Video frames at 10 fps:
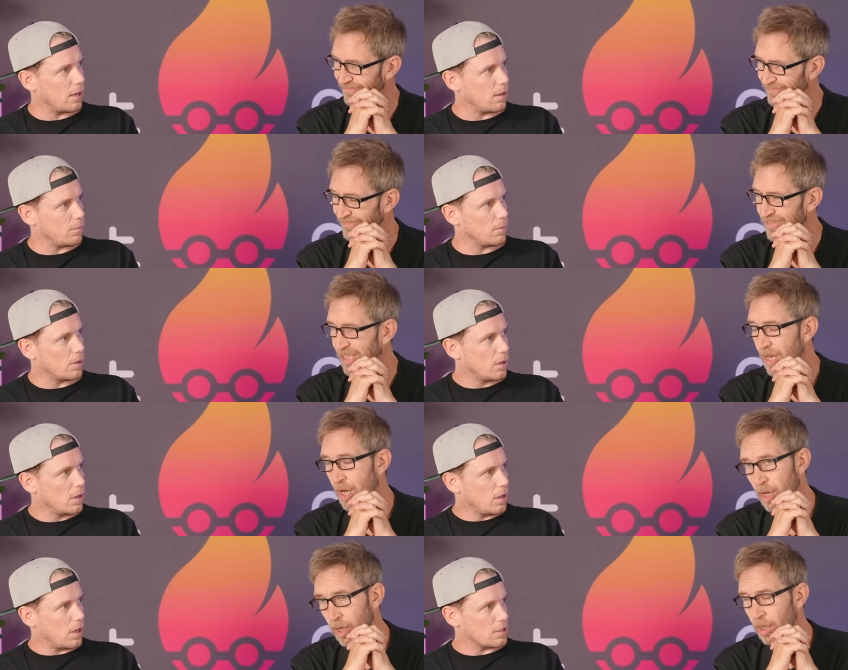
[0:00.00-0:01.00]
Speaker 1: um,
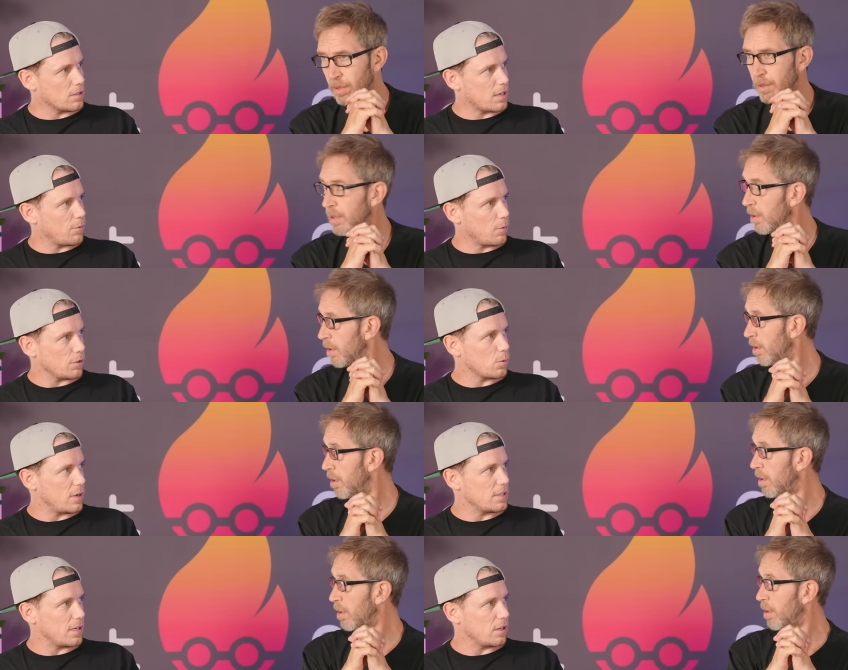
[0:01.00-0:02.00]
as I say, if we want
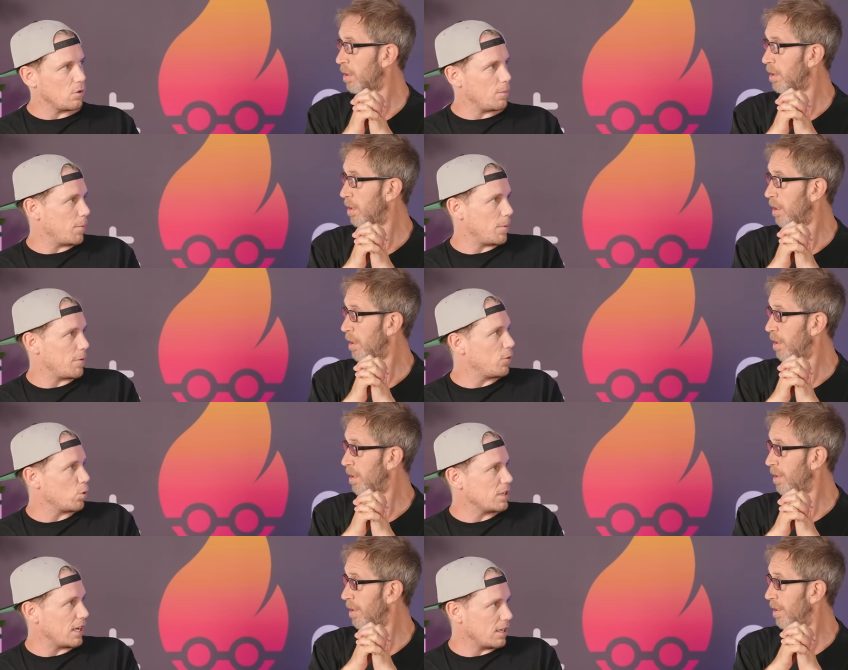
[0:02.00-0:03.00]
20 in the room, it might be
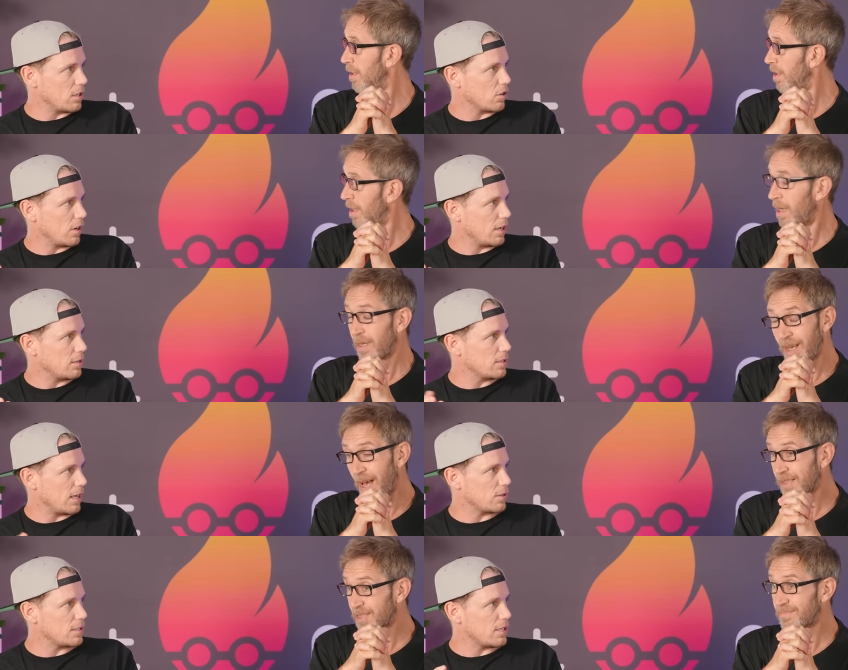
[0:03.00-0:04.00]
14 degree
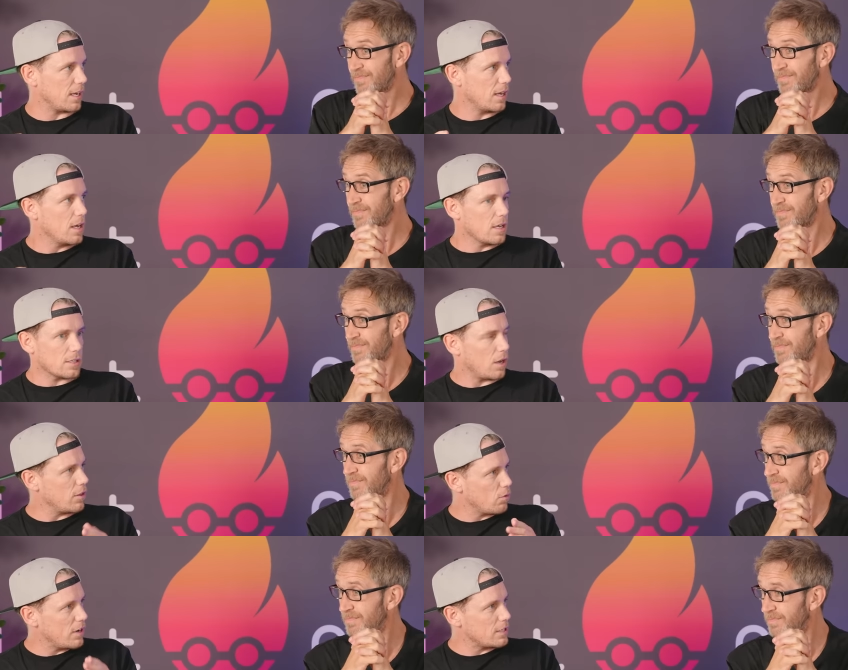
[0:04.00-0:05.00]
yes. delta T. So,
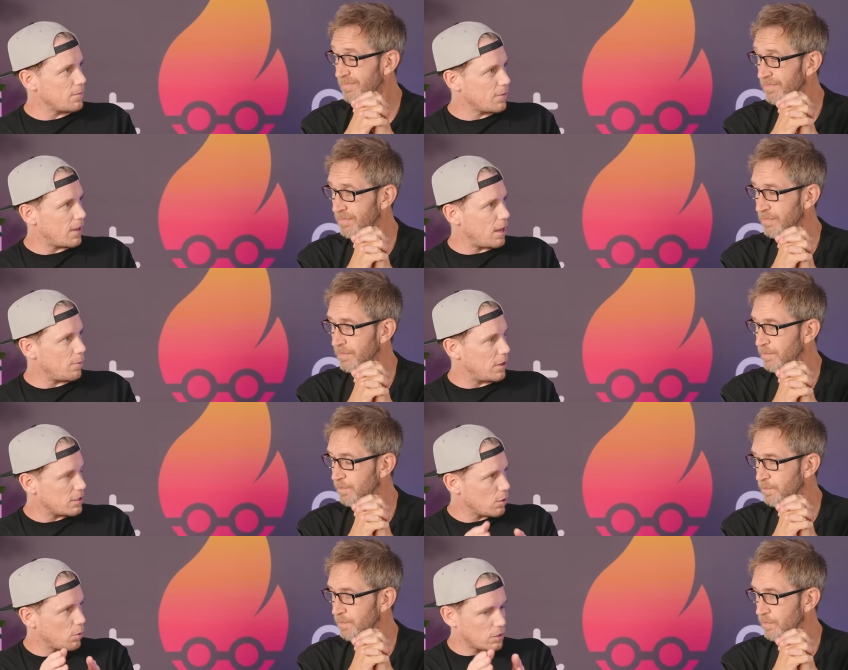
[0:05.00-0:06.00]
and the reason for that
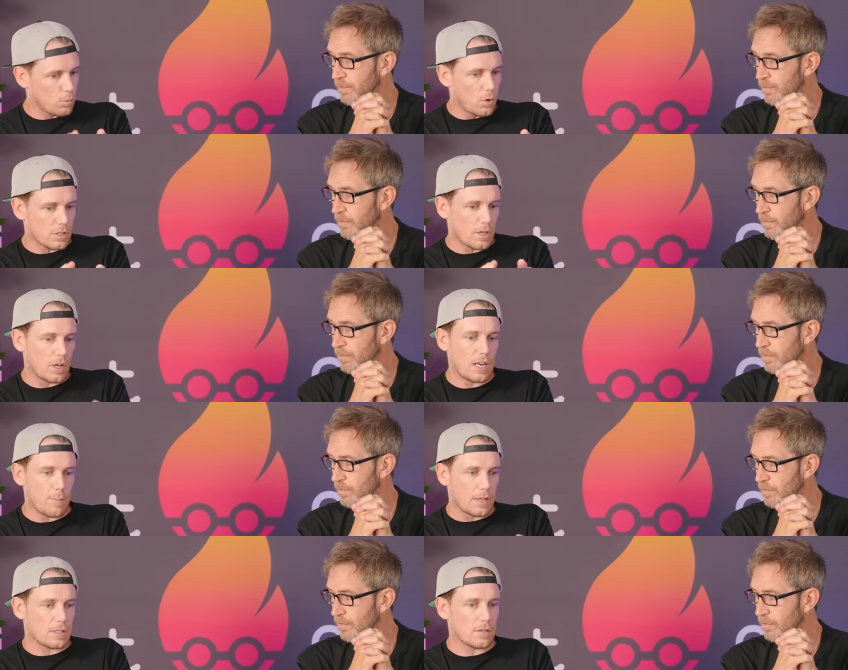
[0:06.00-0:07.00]
is so. What's what's our
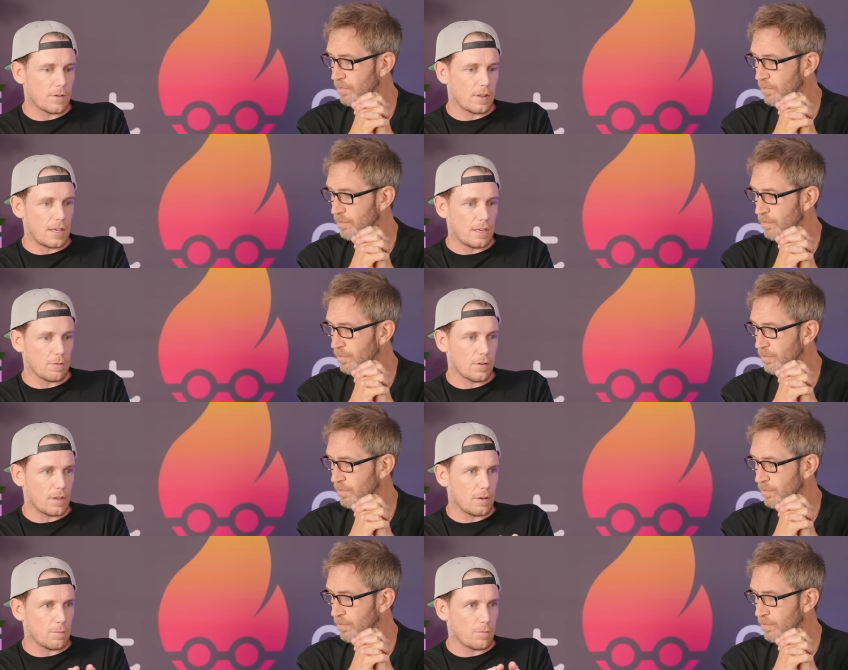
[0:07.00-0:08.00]
limits for the
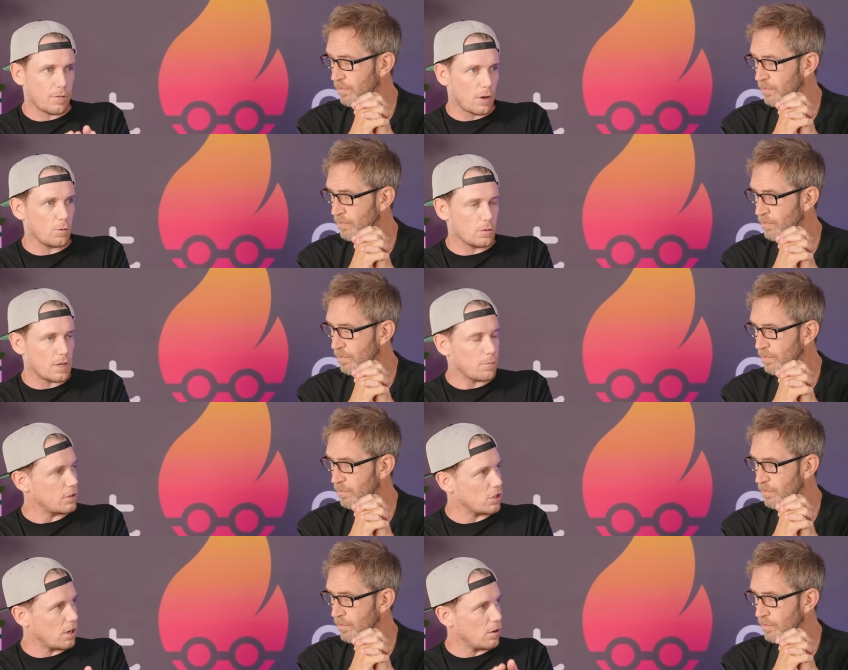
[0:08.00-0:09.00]
for the flow
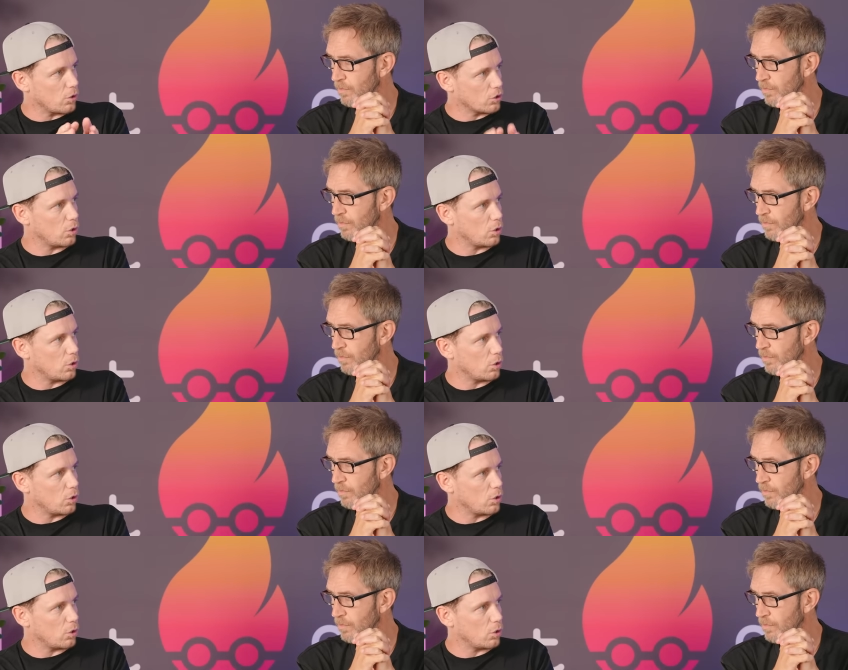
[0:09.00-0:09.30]
temperature on